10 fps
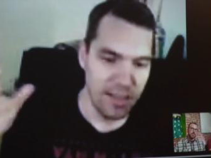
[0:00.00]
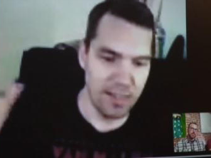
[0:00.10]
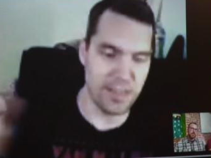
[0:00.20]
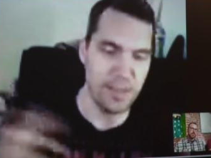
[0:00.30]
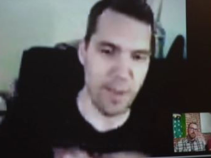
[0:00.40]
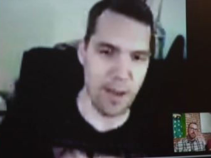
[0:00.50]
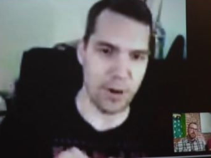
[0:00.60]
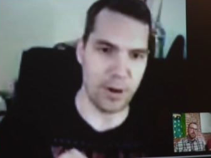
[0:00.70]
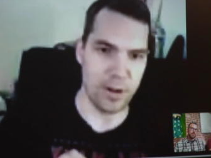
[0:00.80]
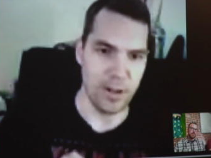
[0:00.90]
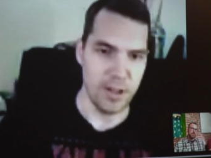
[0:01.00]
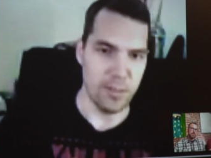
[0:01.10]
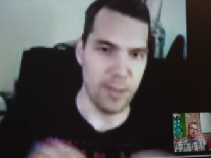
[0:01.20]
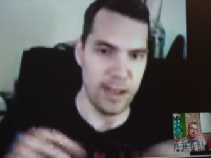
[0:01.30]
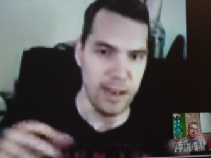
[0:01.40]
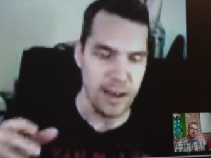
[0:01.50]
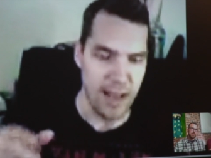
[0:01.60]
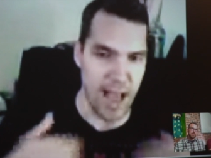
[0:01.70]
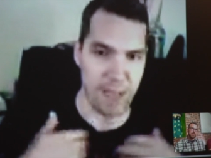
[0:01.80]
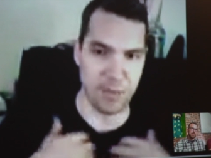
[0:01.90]
this is a bummer, but
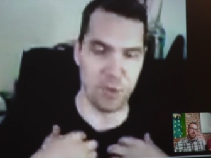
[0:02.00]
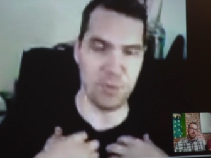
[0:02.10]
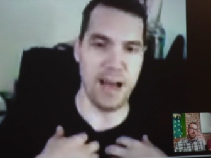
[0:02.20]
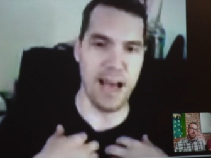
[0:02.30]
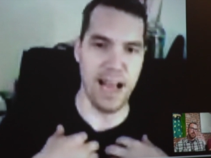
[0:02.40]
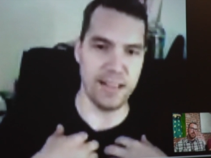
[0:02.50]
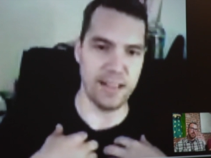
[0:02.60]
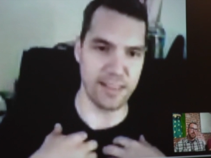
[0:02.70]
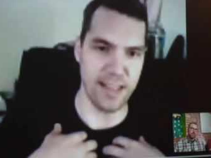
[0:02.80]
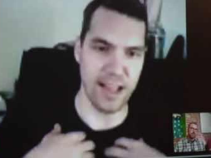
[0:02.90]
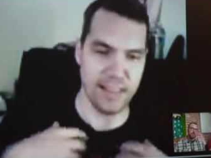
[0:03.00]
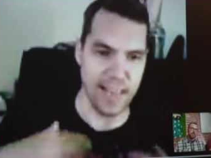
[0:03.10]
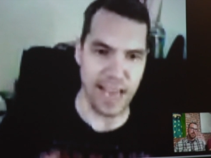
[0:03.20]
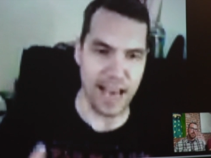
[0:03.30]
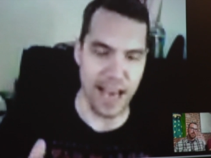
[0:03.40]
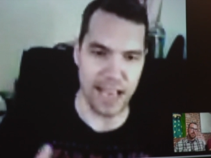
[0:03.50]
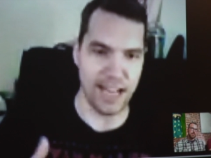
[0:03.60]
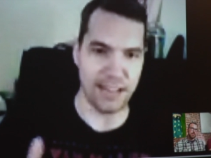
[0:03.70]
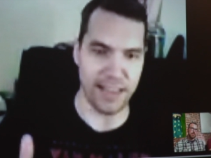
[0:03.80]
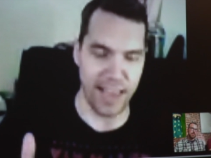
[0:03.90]
I'm the one behind this, not the A I,
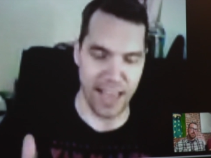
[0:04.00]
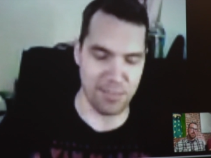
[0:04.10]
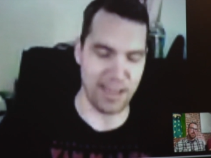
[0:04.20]
not the game.